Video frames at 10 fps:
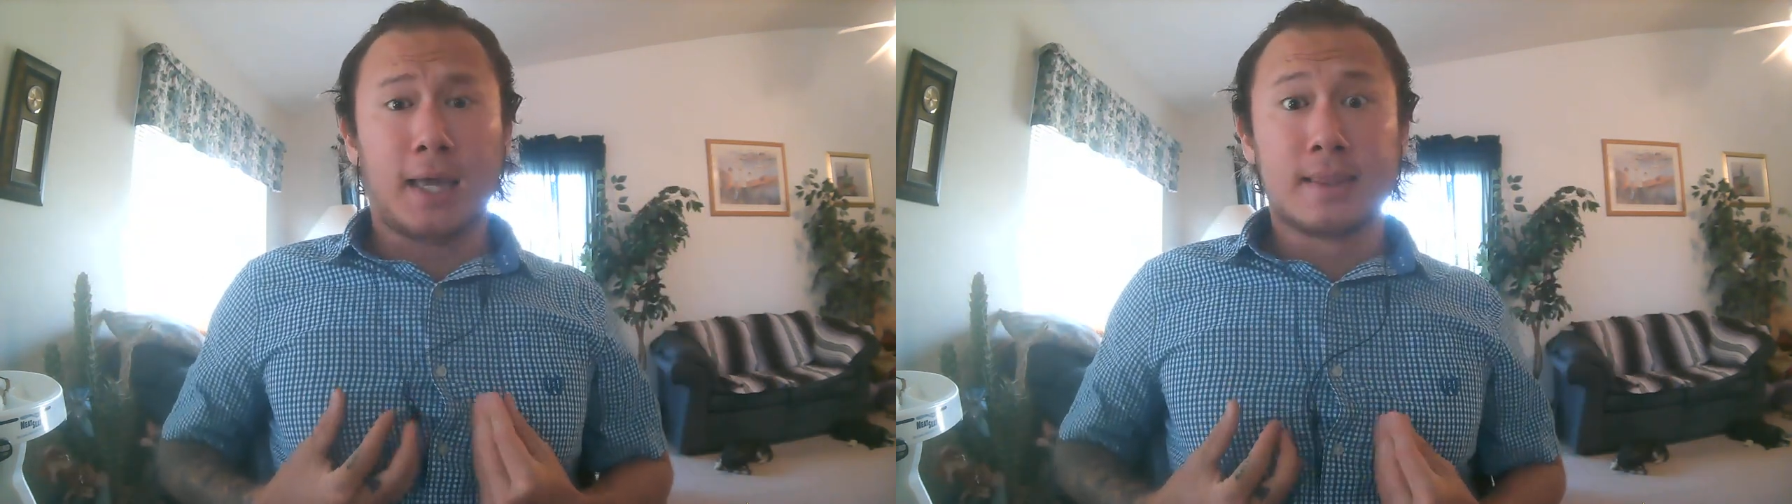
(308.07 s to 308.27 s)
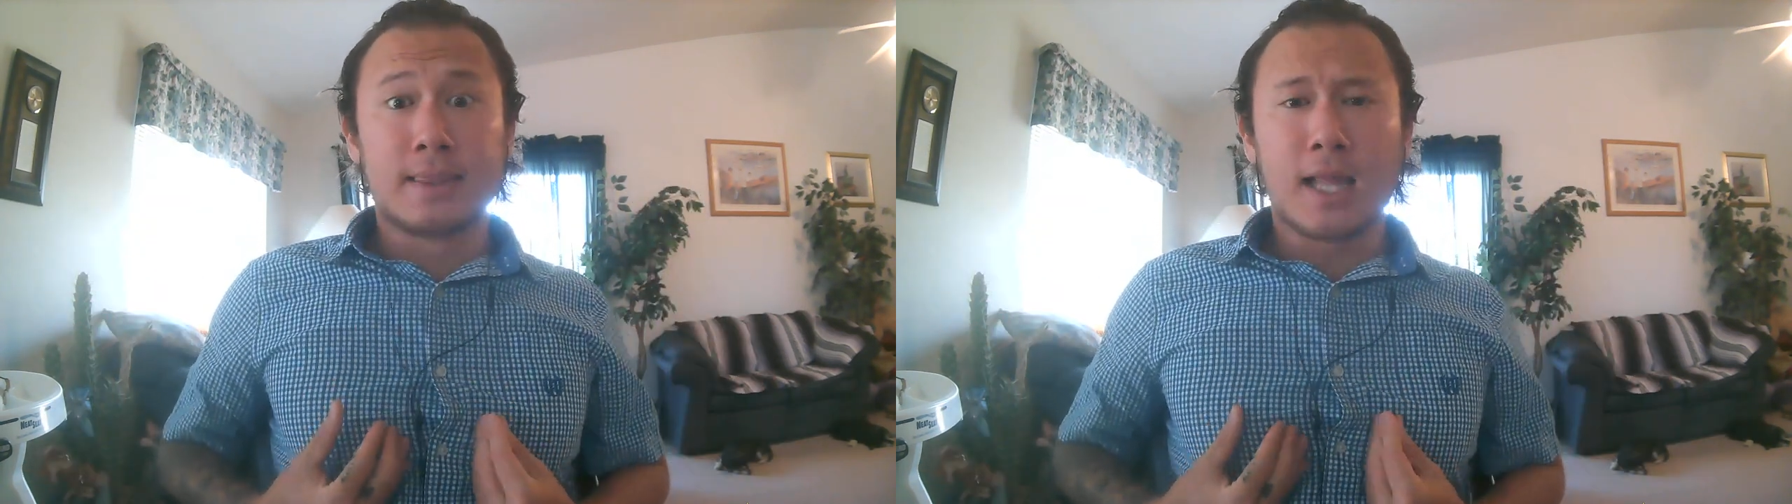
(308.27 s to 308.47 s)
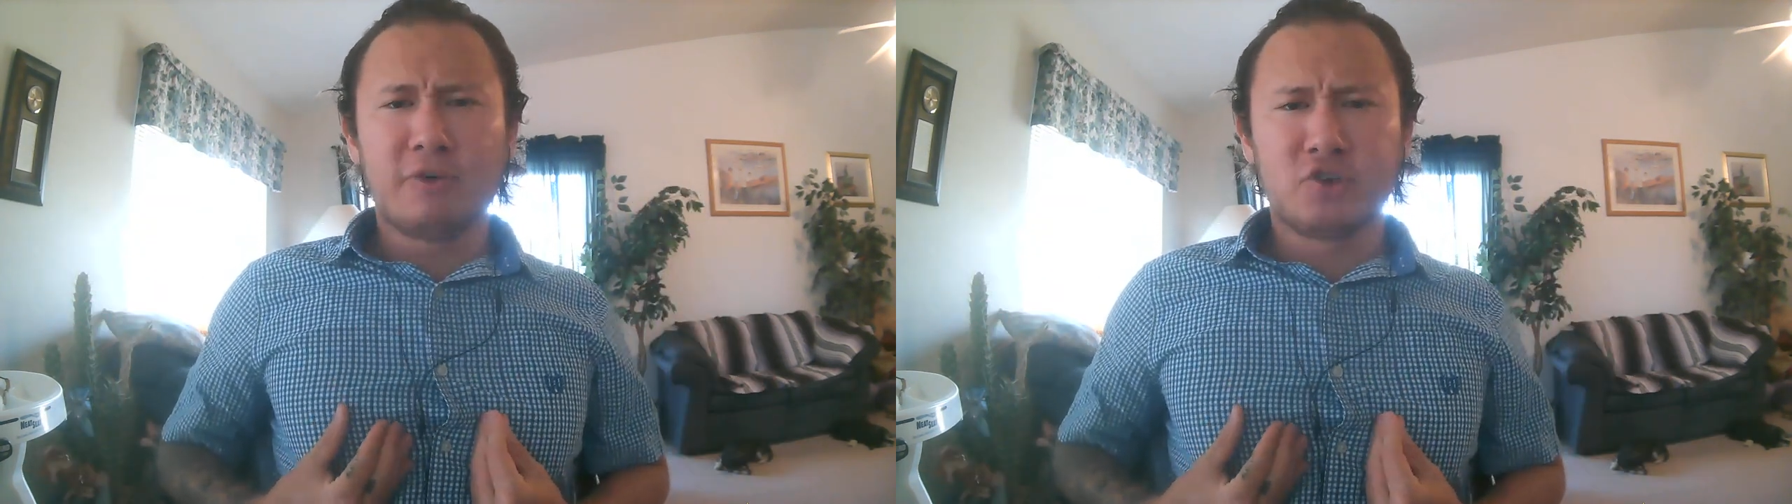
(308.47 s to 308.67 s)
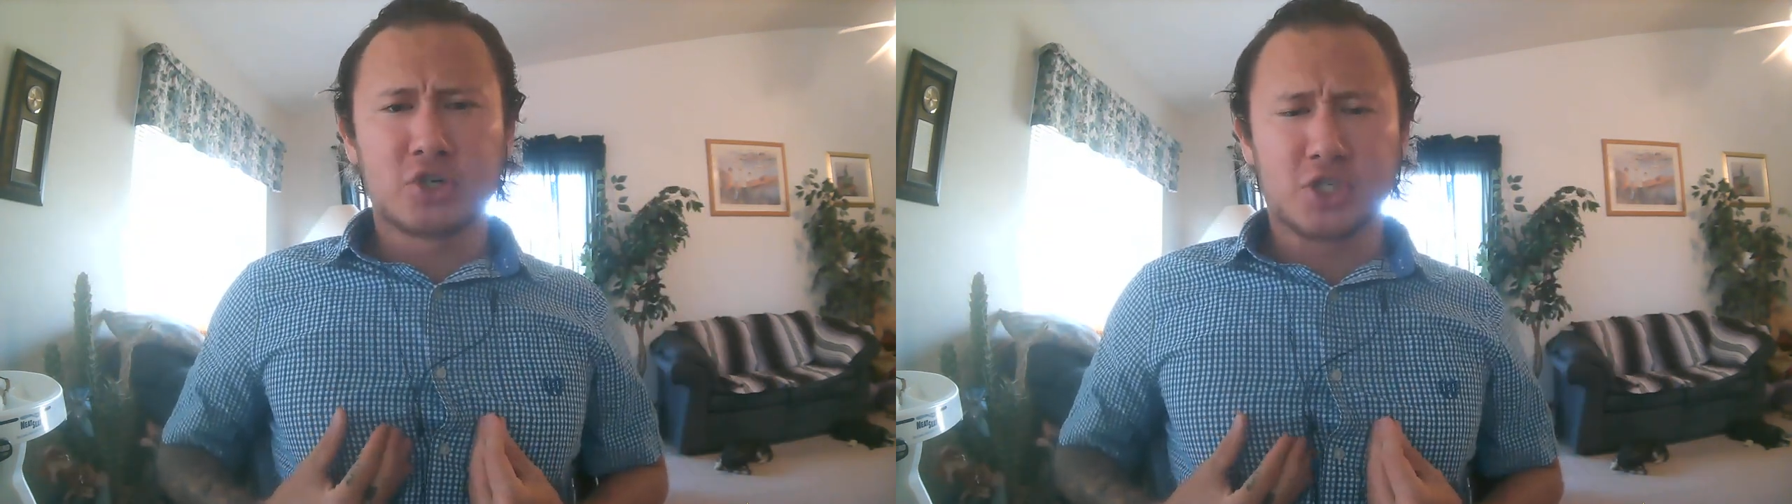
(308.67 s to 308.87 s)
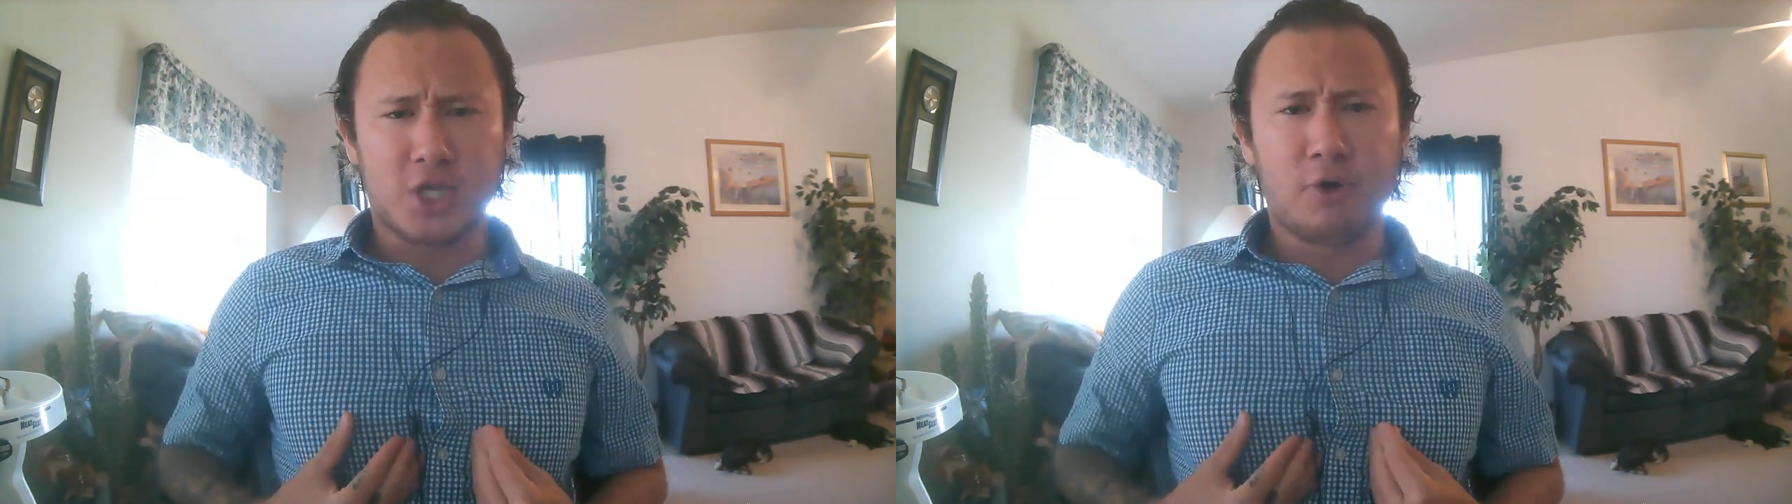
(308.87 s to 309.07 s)
and love
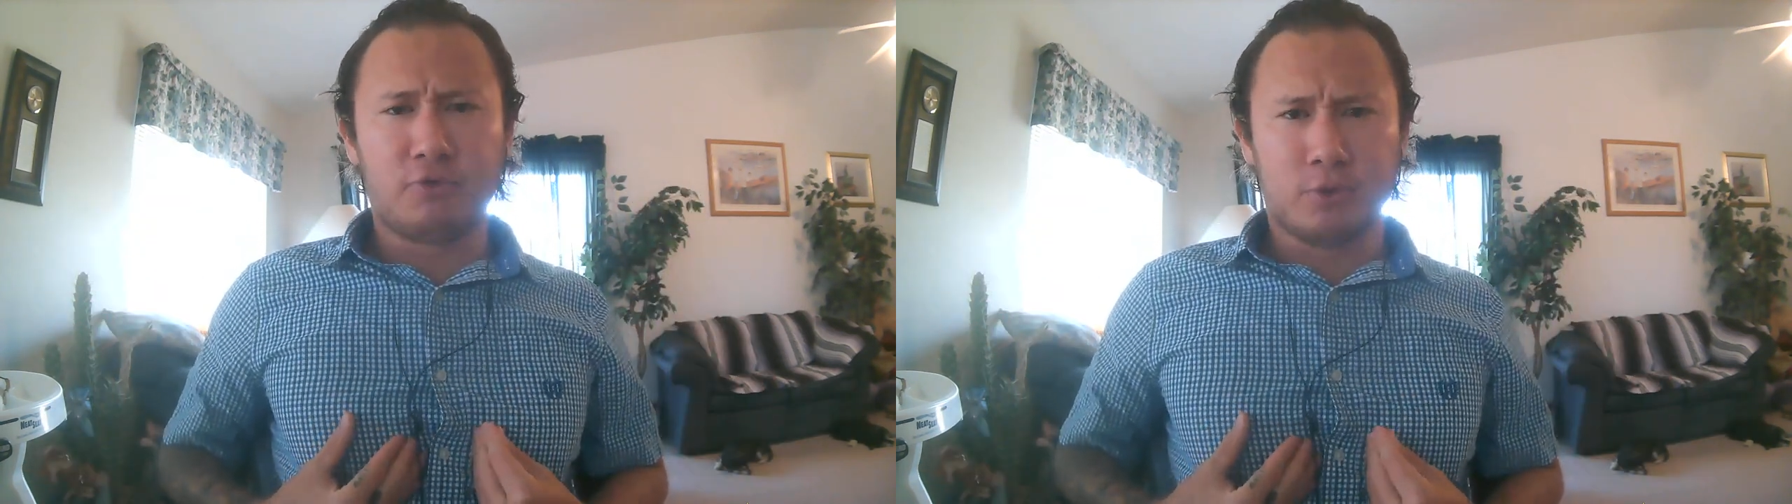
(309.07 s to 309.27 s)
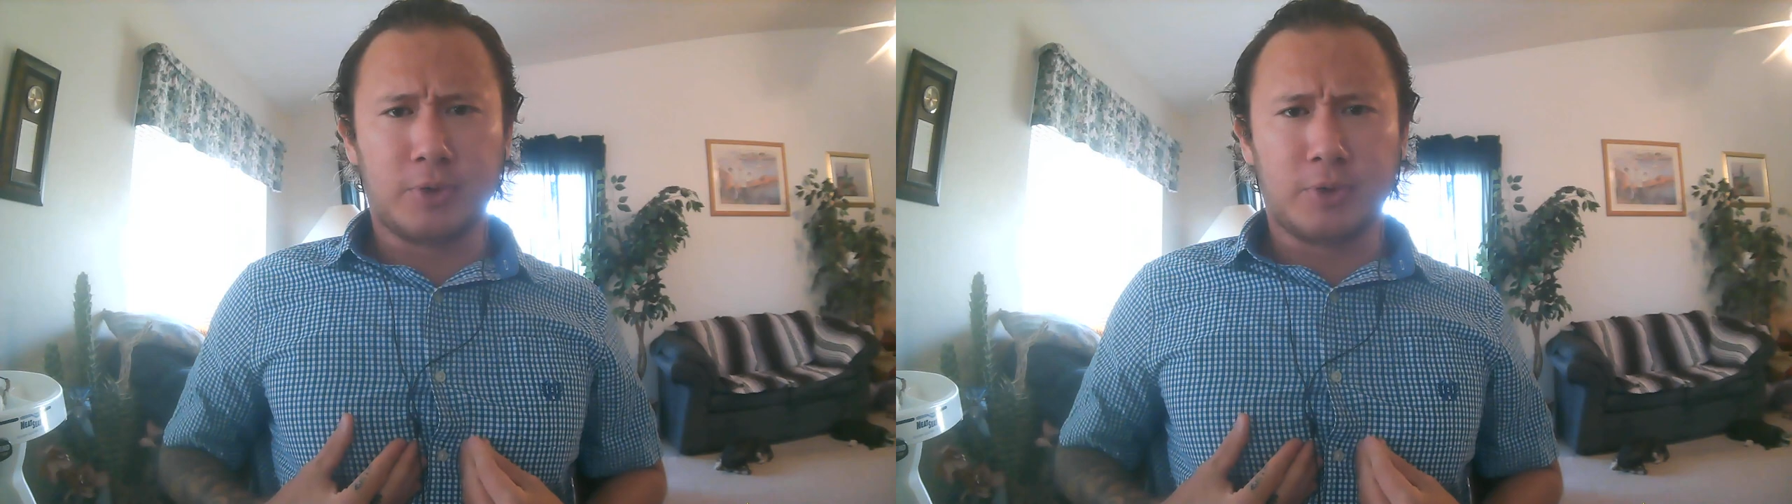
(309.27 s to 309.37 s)
yourself